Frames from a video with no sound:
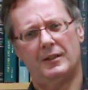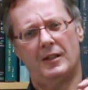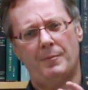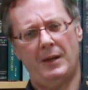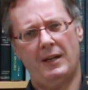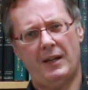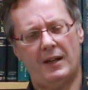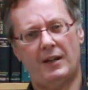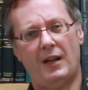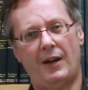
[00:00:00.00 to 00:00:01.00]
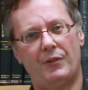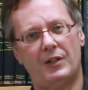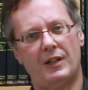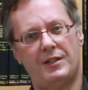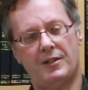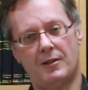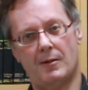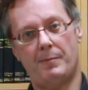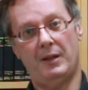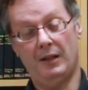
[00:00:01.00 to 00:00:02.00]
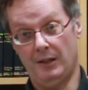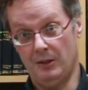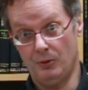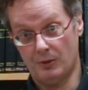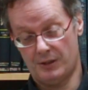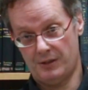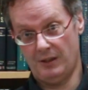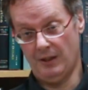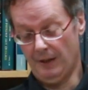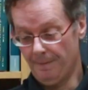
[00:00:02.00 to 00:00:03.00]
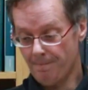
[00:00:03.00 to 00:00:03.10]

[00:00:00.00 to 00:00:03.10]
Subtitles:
a man had an advertising company in New York City.